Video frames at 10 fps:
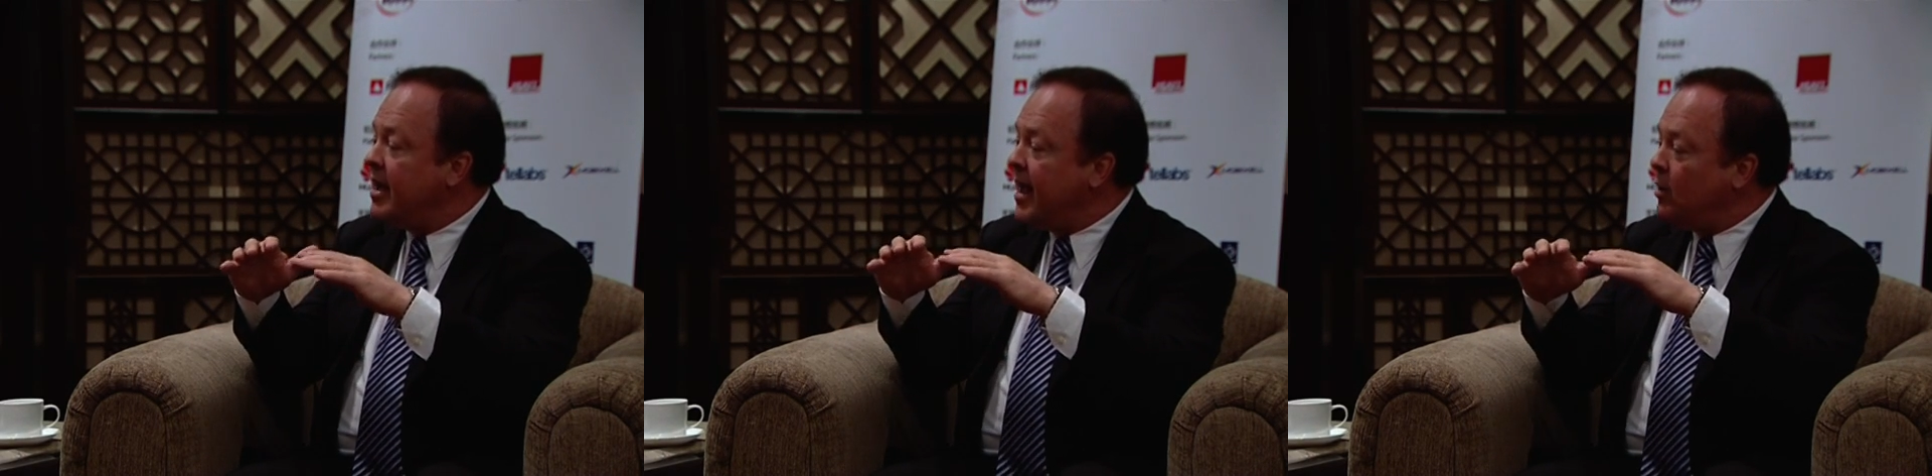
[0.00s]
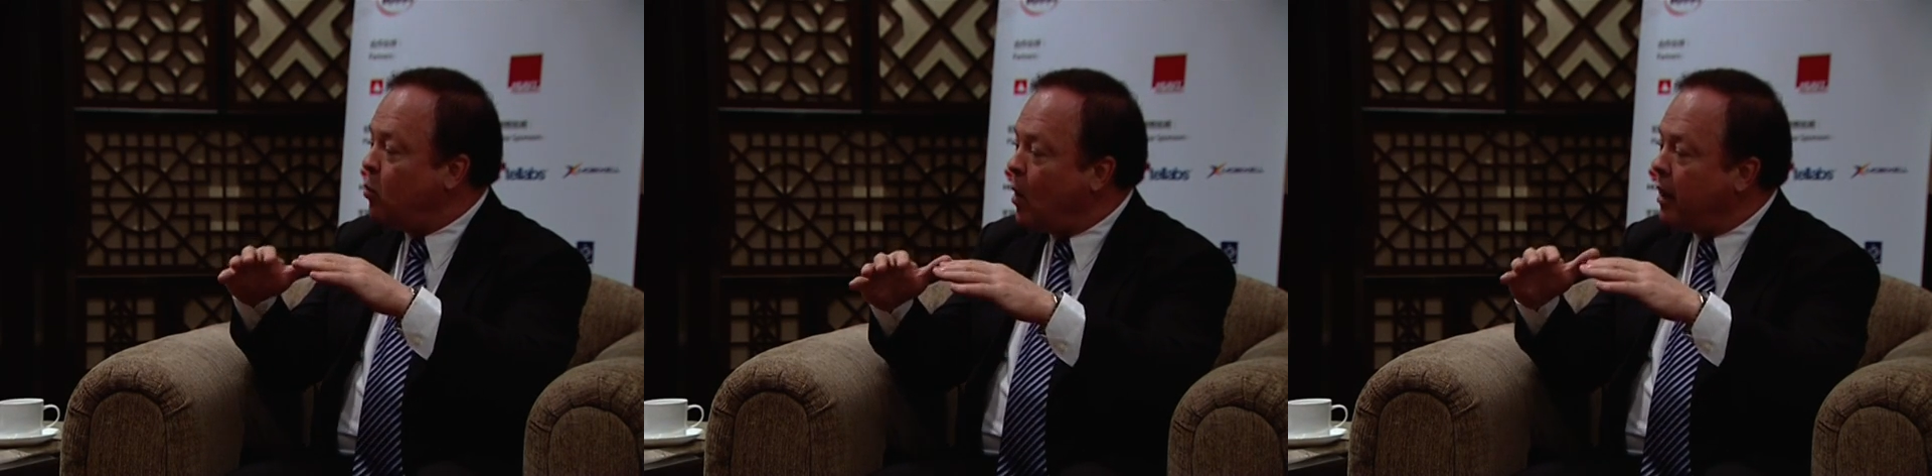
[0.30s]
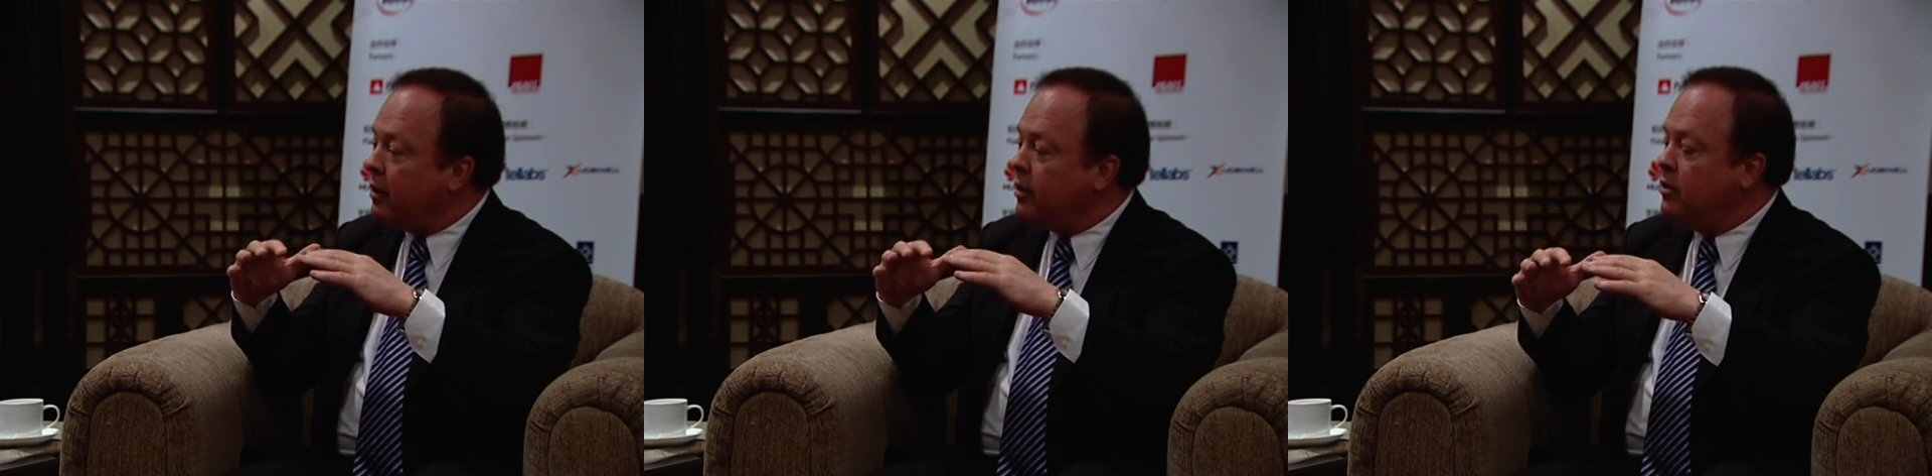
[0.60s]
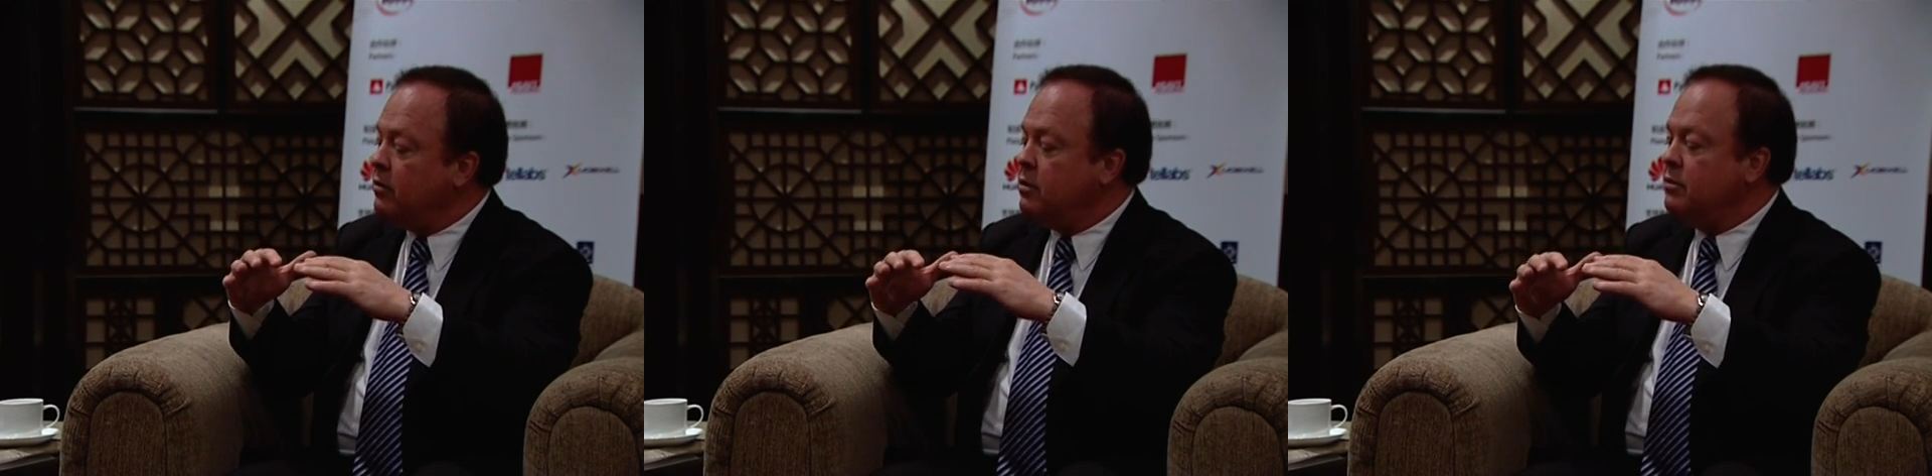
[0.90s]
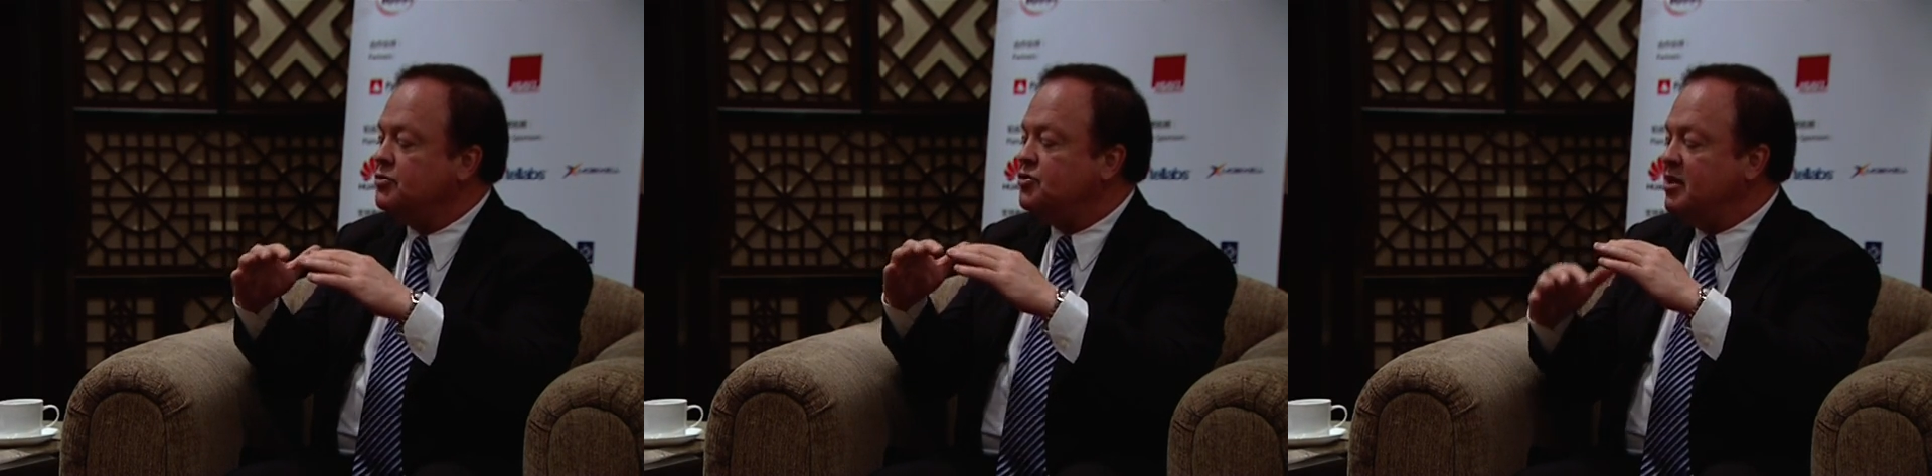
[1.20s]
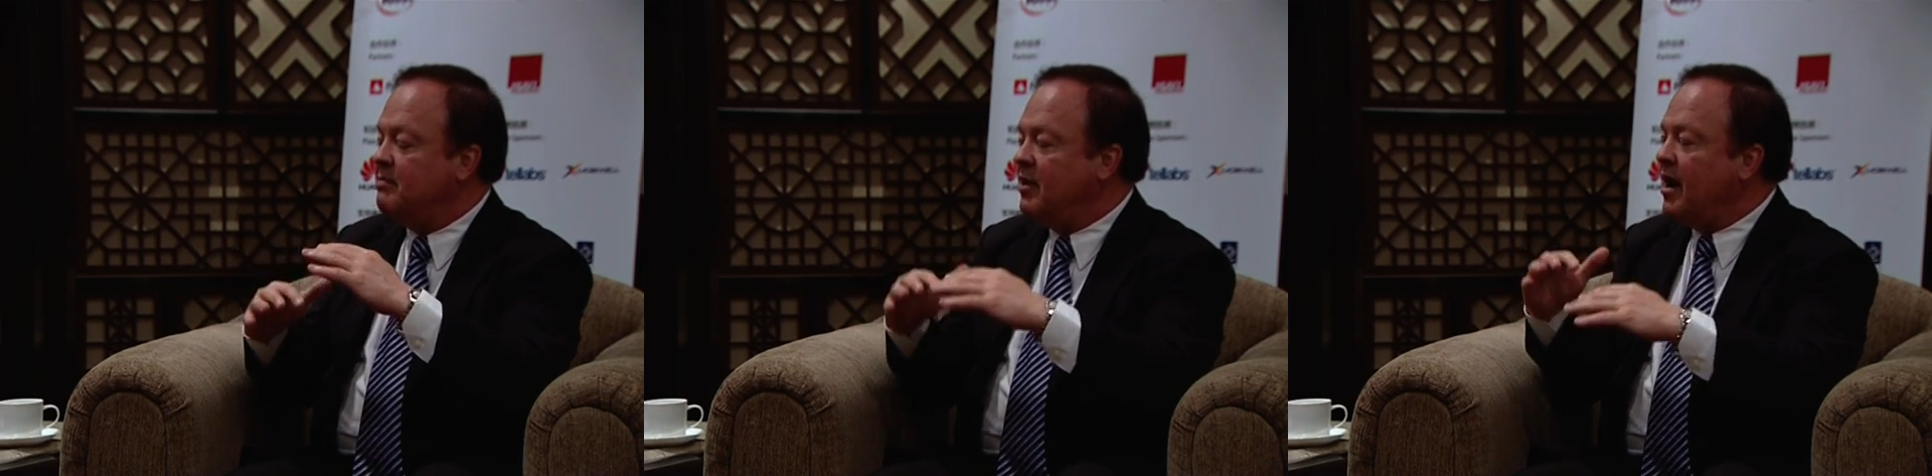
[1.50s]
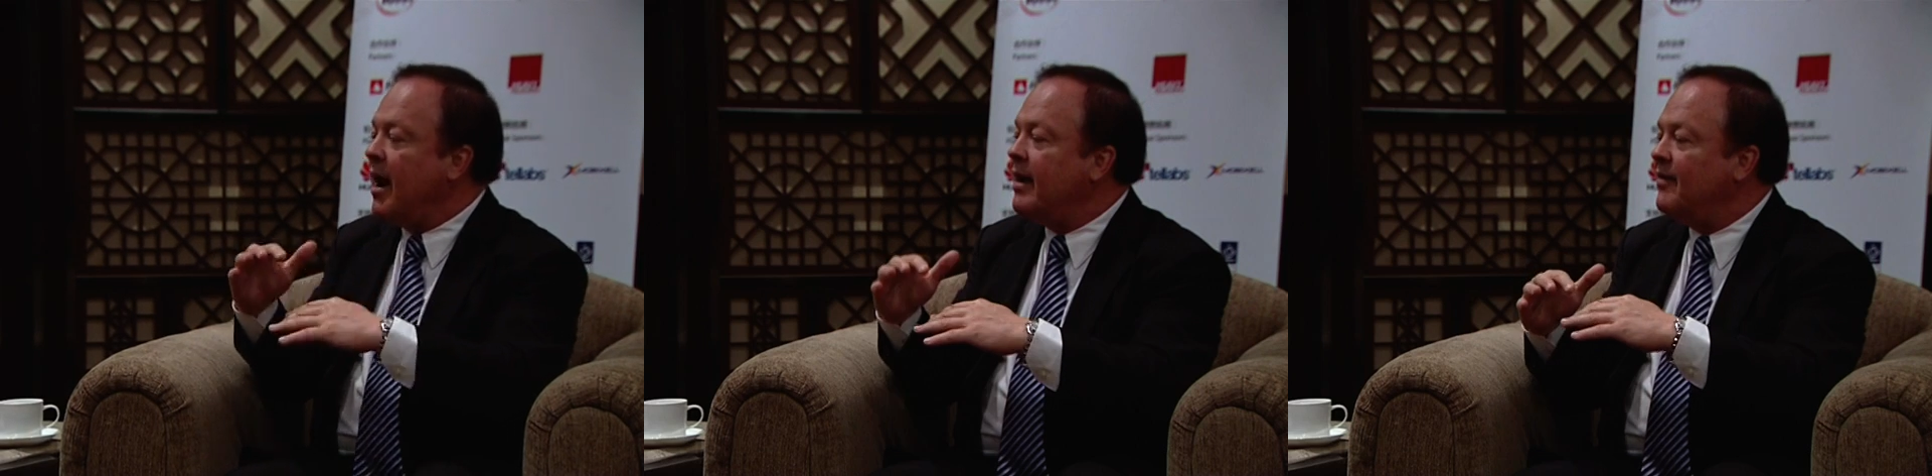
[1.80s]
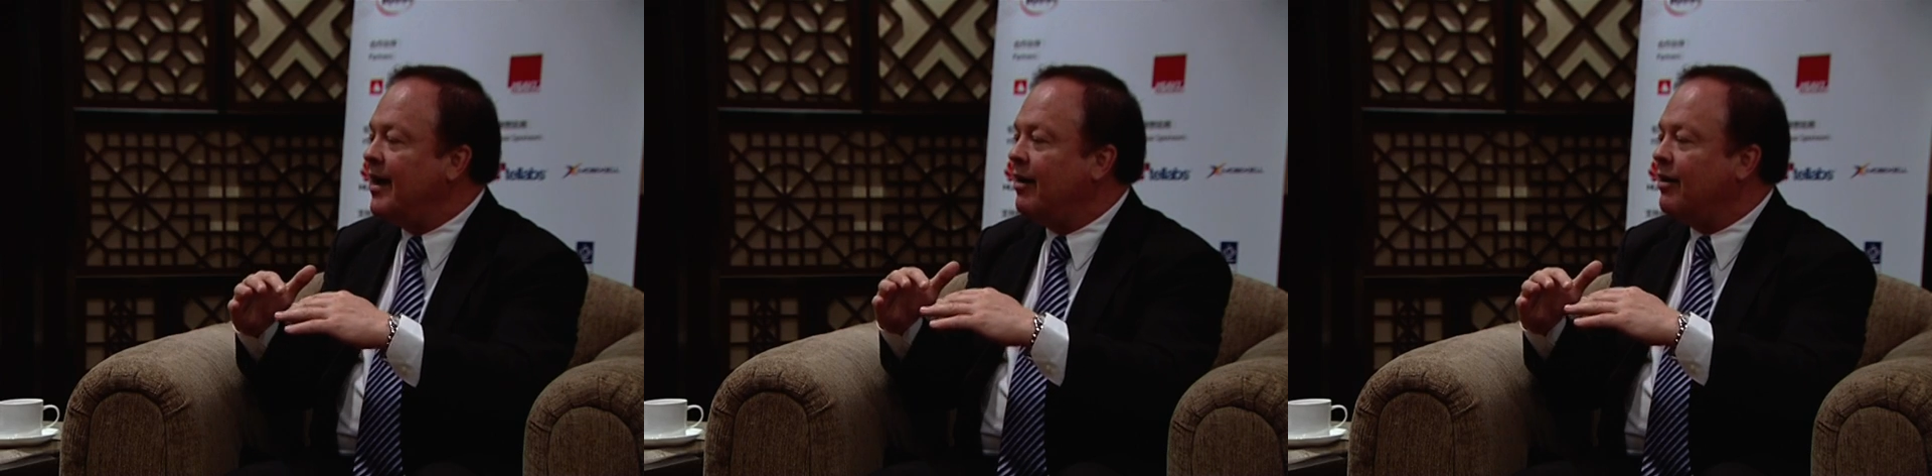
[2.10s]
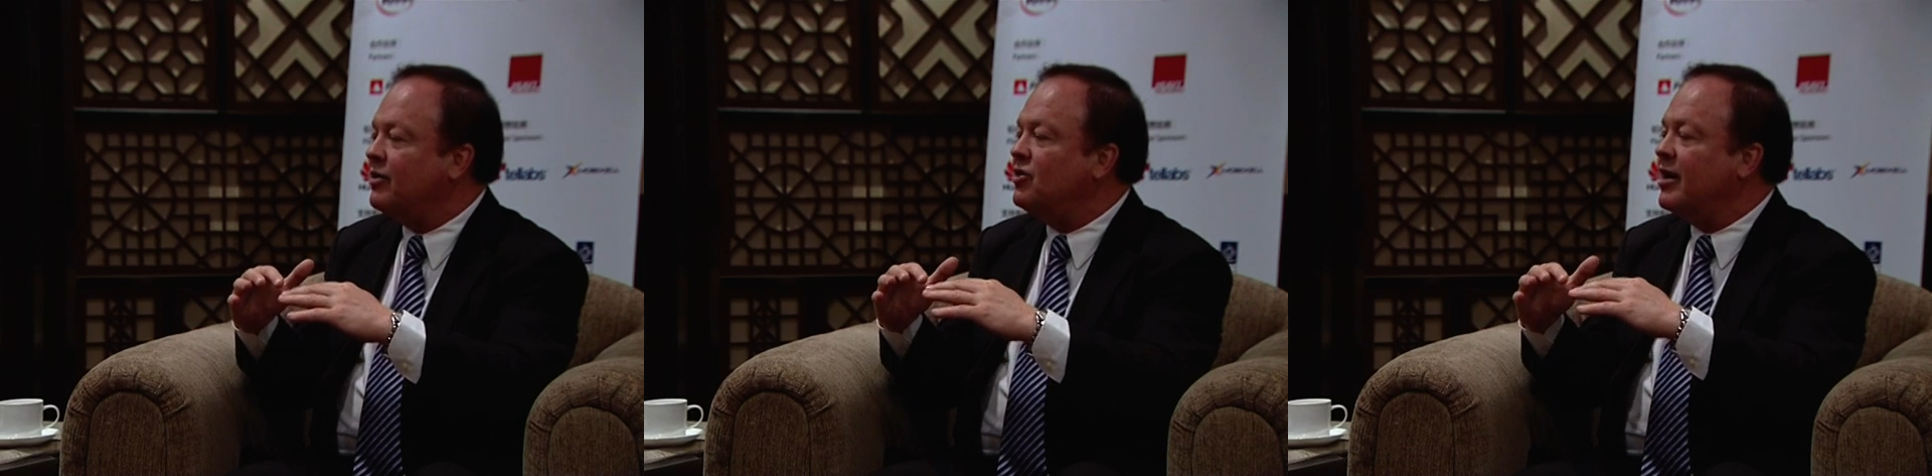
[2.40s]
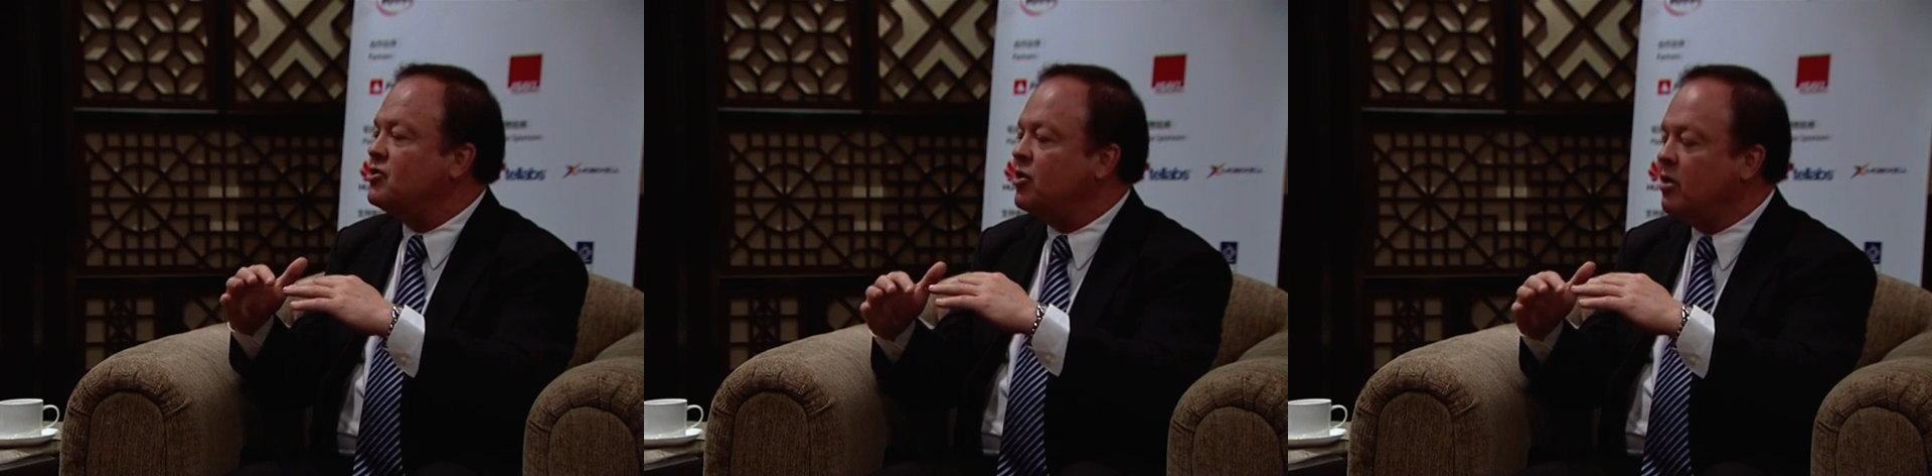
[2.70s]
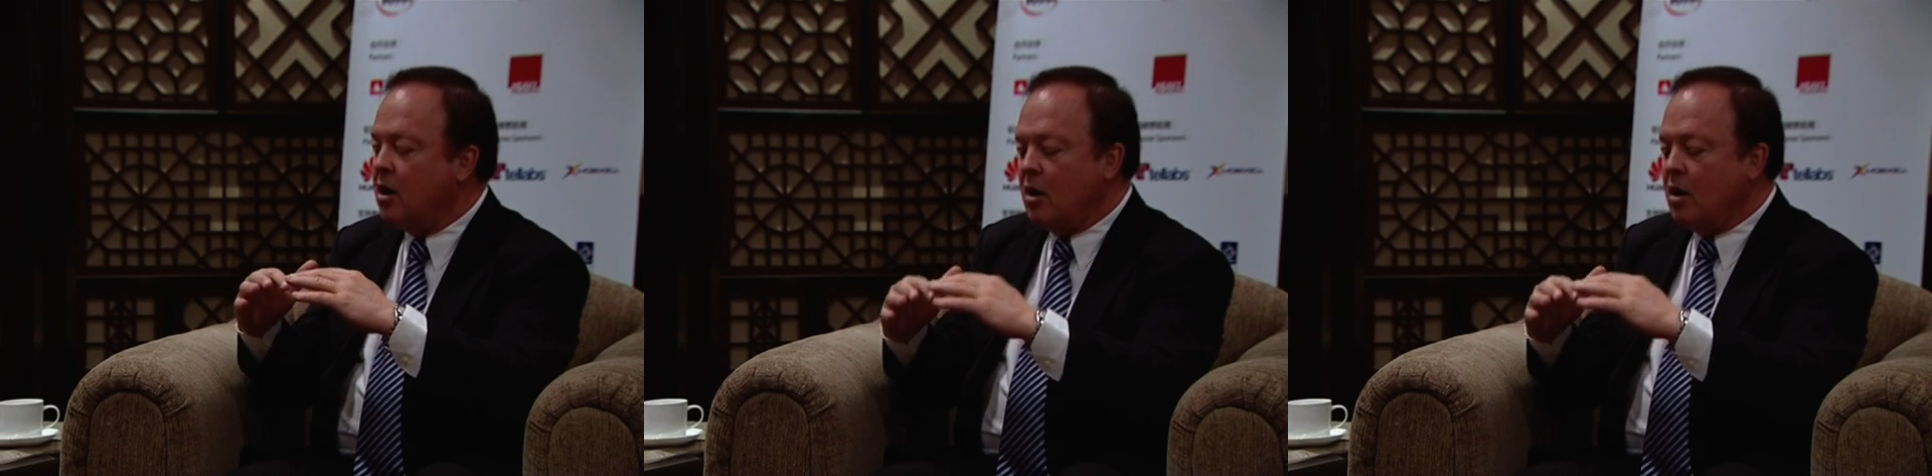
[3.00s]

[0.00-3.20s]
And where you use D P I in that architecture,